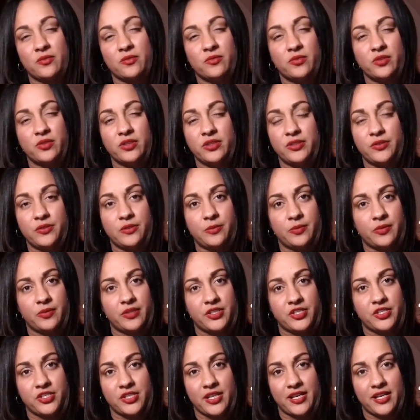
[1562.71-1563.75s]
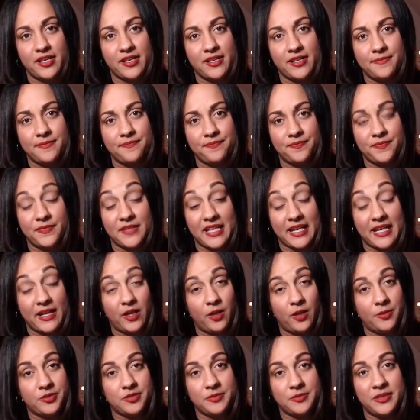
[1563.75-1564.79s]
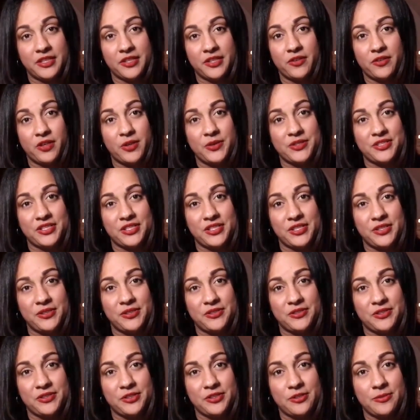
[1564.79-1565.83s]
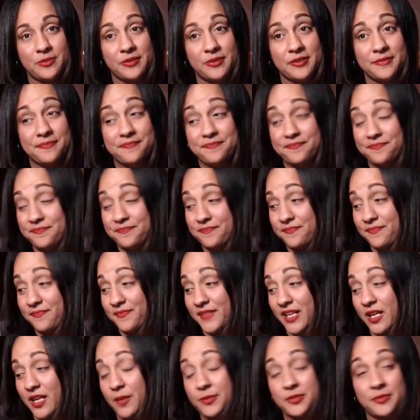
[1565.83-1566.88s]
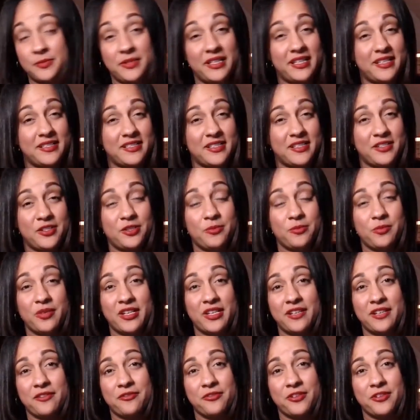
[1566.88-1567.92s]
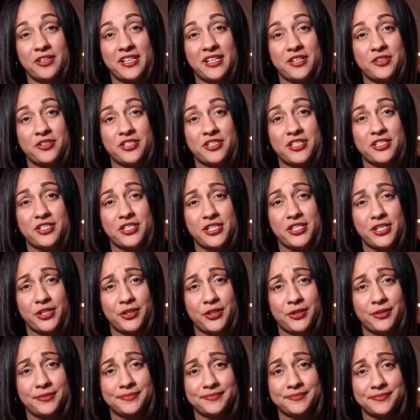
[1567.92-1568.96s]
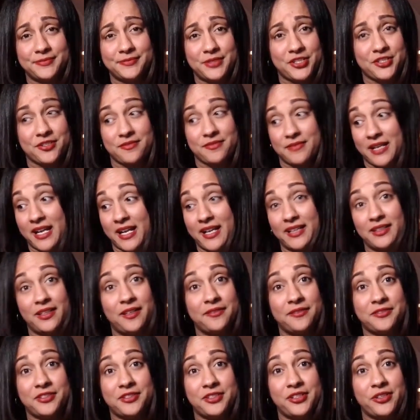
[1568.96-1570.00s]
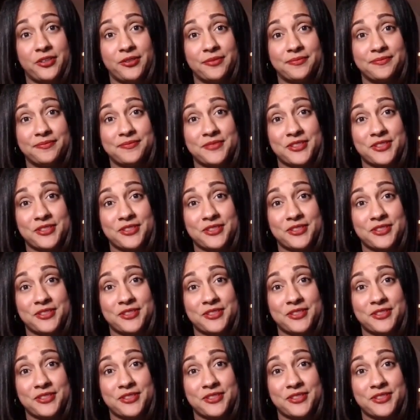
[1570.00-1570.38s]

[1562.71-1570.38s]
I really do appreciate it. It helps me to grow as a YouTuber helps me to continue bringing free energy to you, which I love to do.